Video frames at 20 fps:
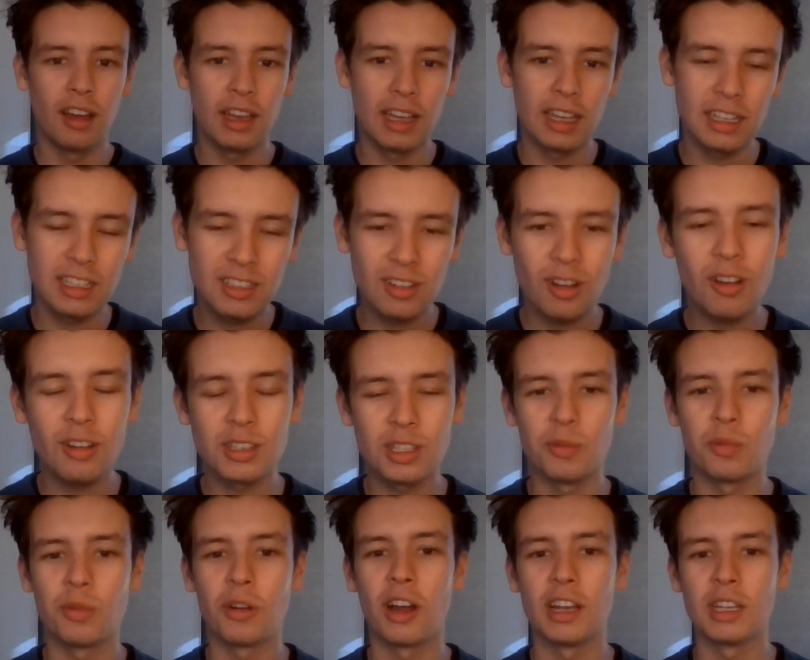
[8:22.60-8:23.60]
is not a
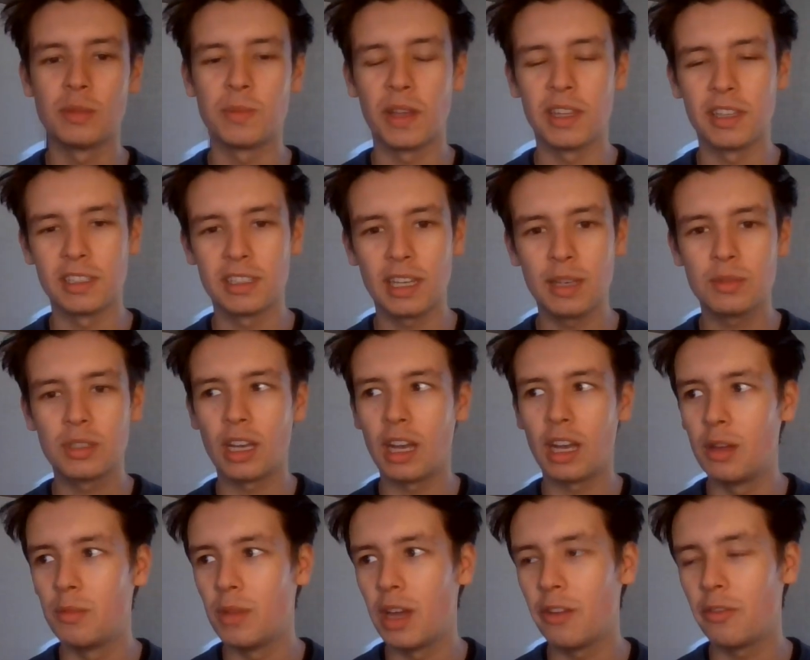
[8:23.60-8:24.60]
surprise, but at the same
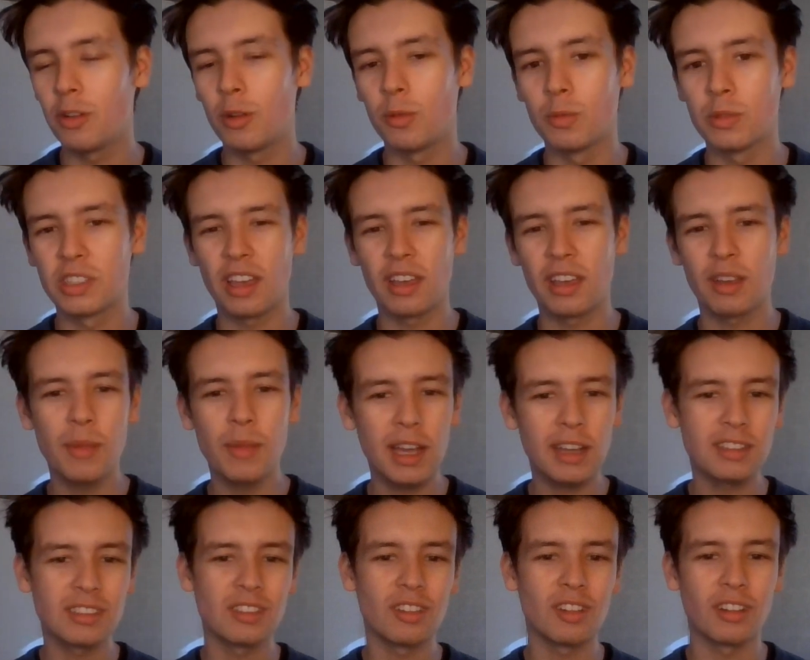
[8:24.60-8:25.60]
time, everyone was like,
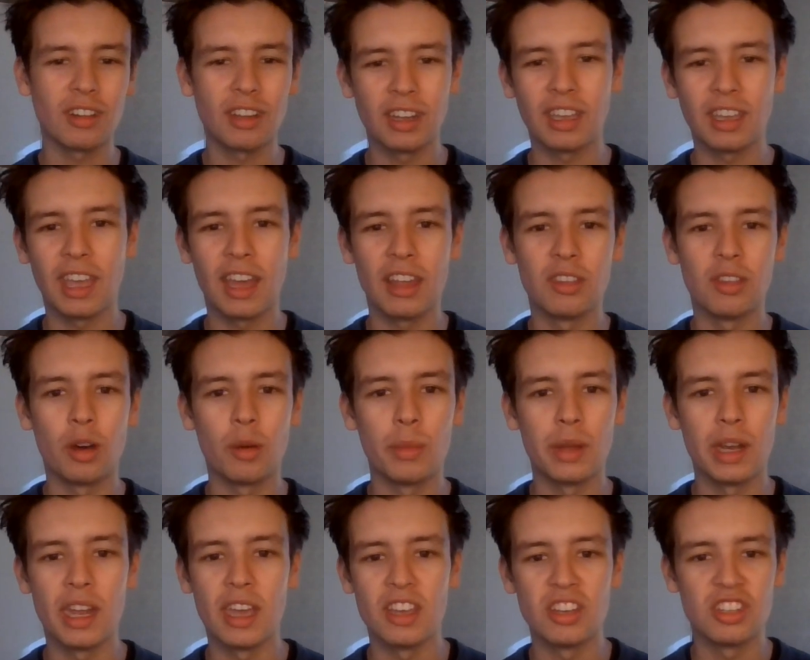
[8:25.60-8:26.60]
Mank's not going to get
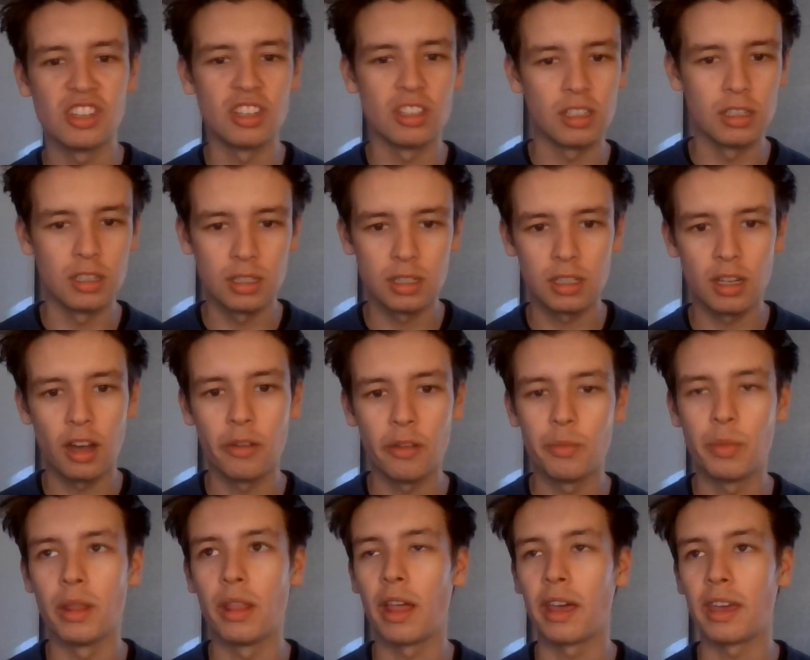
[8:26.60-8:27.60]
nominations and stuff,
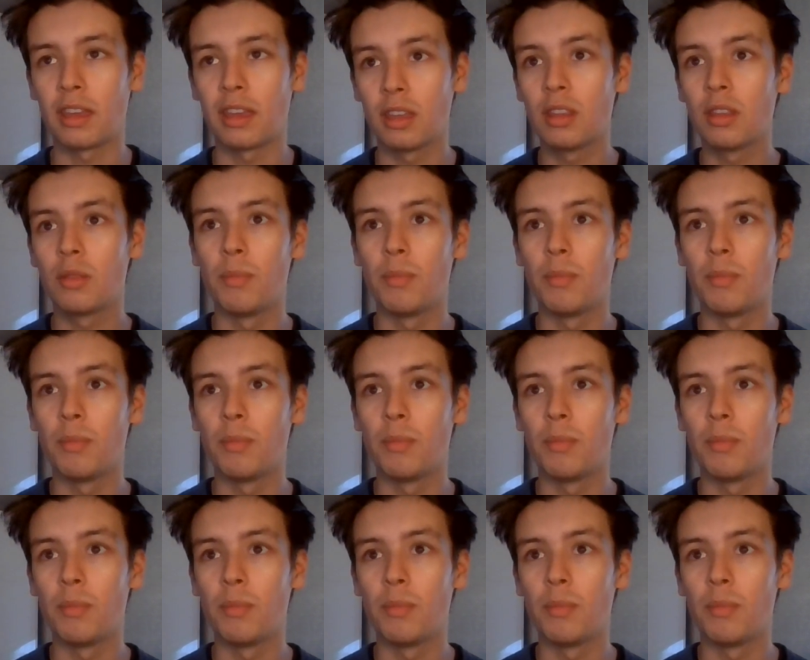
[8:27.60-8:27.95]
but like,